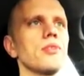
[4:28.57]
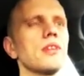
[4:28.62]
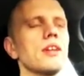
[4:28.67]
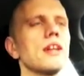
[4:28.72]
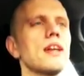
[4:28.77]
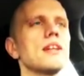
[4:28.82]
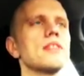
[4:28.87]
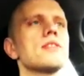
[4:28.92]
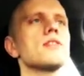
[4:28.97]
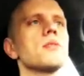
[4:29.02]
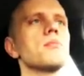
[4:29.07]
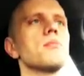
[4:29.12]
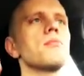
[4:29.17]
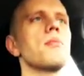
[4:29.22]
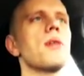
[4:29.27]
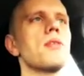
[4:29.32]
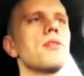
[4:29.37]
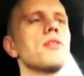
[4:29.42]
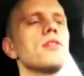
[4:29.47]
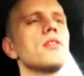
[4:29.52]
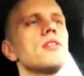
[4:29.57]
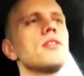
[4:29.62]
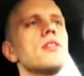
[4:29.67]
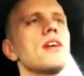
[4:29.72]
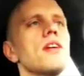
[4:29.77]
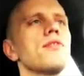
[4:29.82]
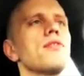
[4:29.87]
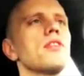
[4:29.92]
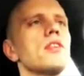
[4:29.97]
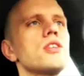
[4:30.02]
get some method
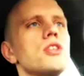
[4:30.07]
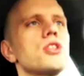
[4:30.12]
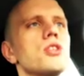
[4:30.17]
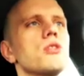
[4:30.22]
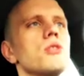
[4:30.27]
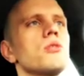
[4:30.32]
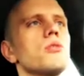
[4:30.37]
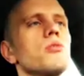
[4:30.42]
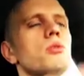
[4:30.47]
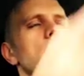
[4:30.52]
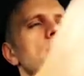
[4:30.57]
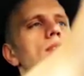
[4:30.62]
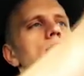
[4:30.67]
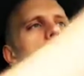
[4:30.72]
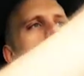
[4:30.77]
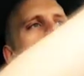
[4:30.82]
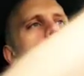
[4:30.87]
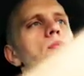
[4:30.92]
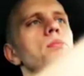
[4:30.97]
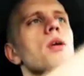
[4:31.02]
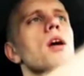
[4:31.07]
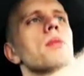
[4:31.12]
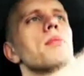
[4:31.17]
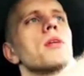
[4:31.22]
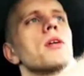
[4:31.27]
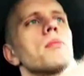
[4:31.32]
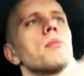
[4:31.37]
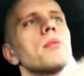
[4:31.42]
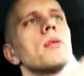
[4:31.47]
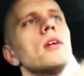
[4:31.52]
definition, whatever, to pop
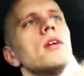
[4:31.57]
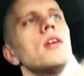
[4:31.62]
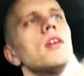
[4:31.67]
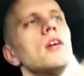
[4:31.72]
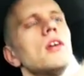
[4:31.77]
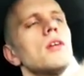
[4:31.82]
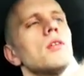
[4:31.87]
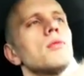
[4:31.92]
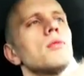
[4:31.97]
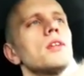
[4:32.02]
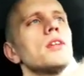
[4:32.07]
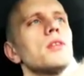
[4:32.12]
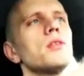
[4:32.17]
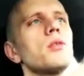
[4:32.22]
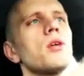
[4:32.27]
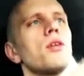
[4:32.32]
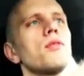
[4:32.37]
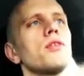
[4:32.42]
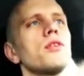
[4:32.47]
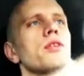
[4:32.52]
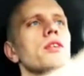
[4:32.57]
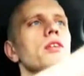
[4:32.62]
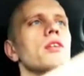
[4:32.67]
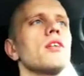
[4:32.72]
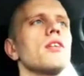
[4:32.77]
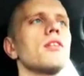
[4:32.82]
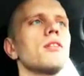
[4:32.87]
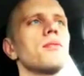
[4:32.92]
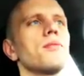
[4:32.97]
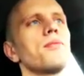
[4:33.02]
up when you hover
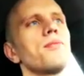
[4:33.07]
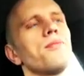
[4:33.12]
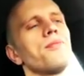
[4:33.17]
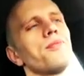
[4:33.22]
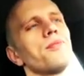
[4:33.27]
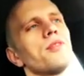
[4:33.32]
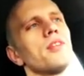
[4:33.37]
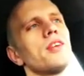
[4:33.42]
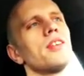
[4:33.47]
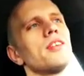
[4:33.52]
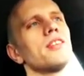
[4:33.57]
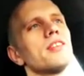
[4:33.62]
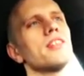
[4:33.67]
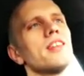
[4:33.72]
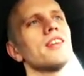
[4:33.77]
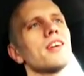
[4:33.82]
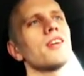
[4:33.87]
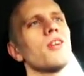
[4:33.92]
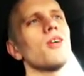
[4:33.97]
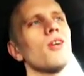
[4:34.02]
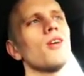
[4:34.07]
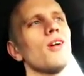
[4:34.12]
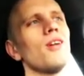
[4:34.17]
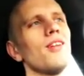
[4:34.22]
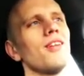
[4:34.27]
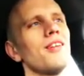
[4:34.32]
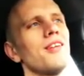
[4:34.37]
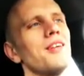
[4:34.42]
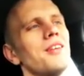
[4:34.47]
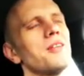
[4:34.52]
the
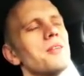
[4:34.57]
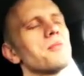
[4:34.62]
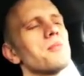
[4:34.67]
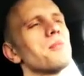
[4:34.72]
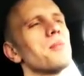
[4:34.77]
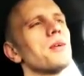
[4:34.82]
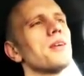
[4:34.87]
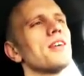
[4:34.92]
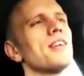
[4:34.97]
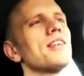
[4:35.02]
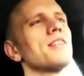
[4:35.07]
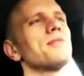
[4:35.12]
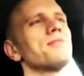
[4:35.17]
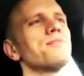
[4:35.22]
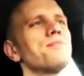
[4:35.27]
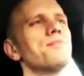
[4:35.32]
call. But